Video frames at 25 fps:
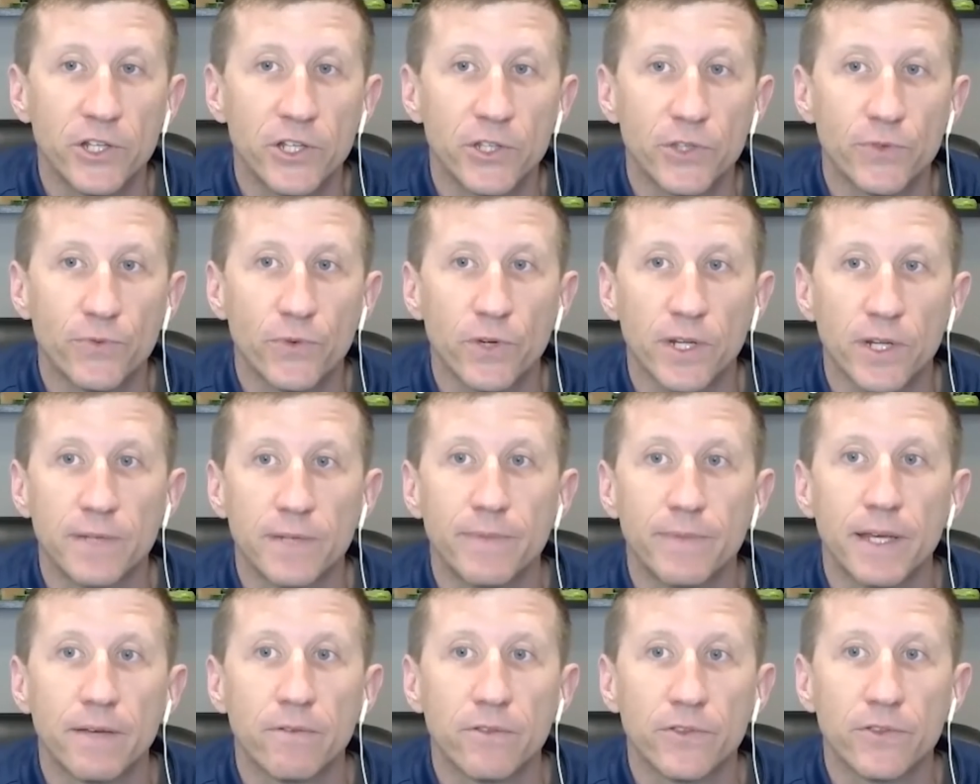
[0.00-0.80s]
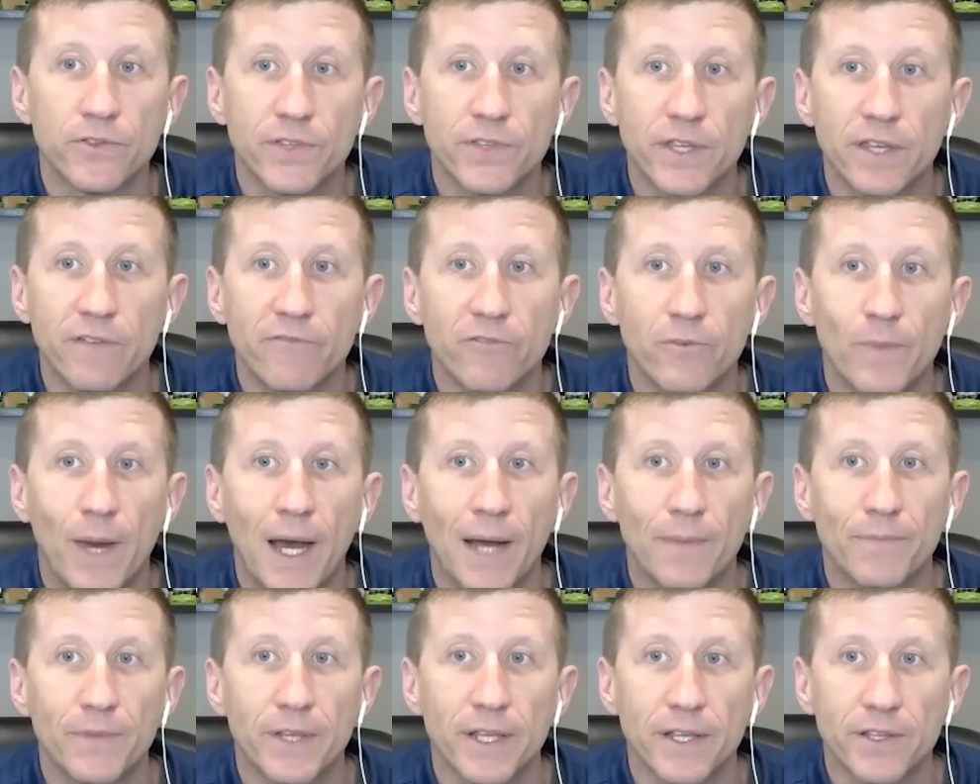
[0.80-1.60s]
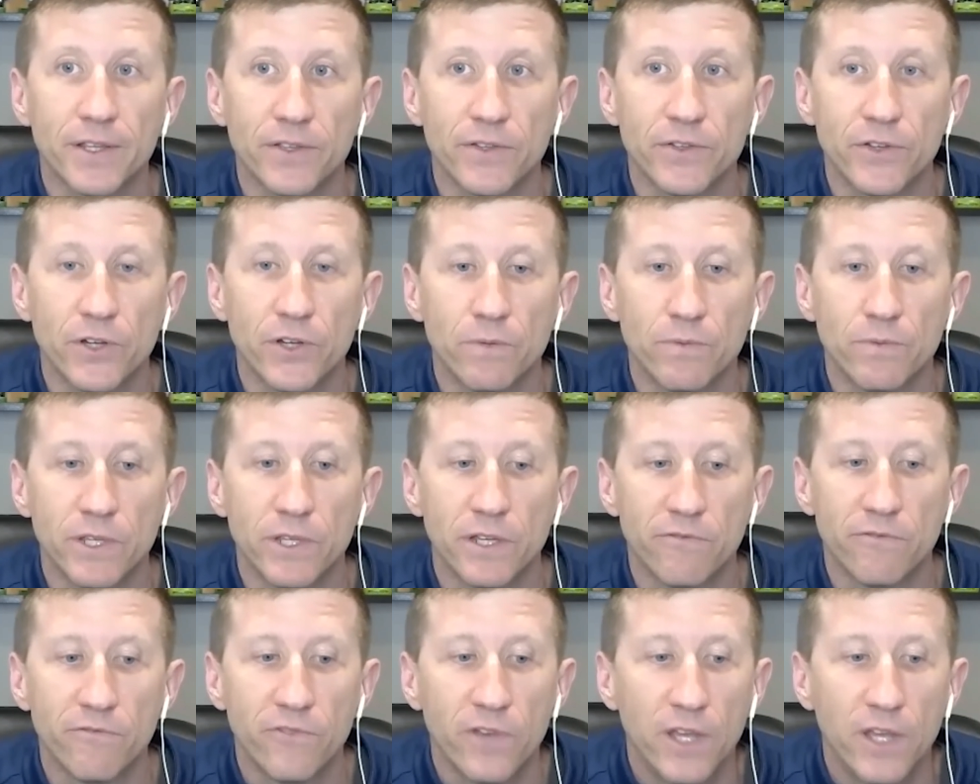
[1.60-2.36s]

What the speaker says: we're going to be able to see from optics in terms of